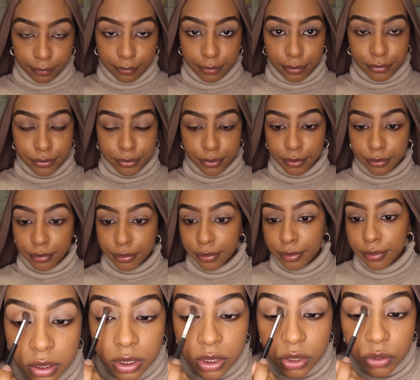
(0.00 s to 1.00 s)
Logic.
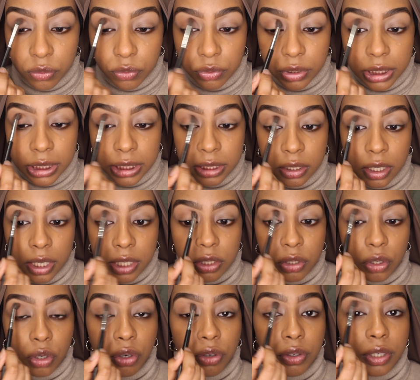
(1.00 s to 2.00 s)
This really nice
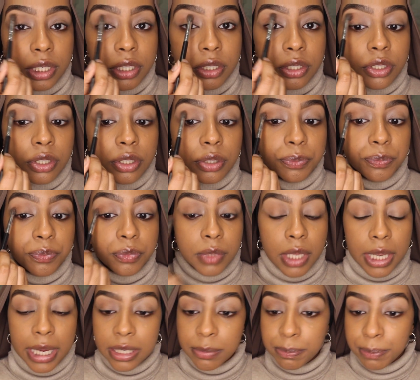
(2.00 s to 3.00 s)
orange.
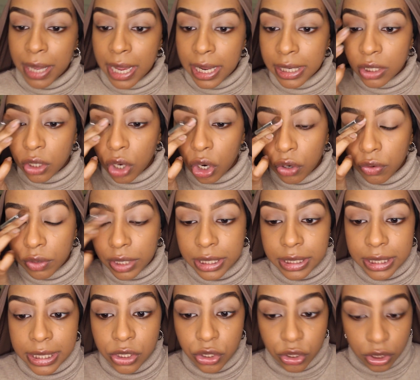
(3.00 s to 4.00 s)
It's barely
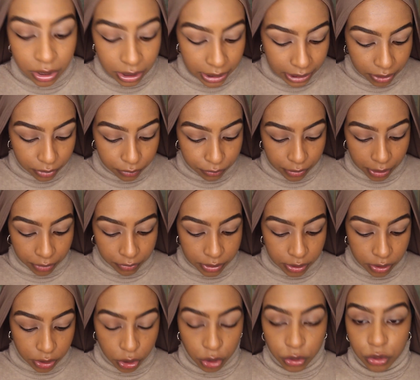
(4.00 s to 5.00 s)
orange, it's just like a very
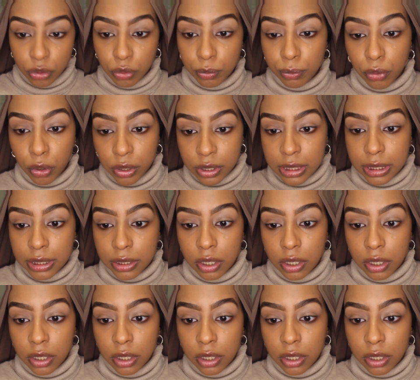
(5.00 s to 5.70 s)
subtle bronzing